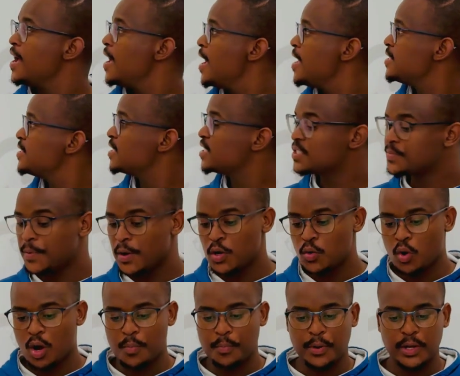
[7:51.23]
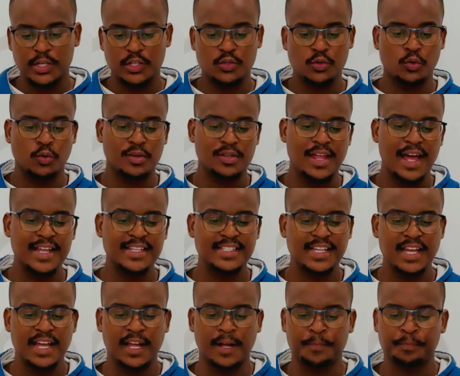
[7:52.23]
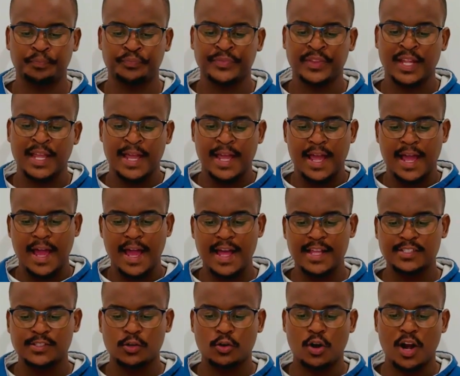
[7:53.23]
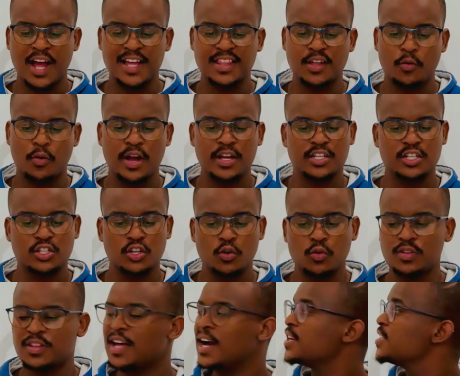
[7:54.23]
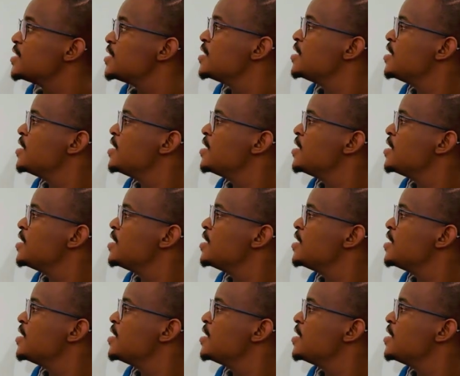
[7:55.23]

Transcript: At 6.1.2, they're saying, hence or otherwise show that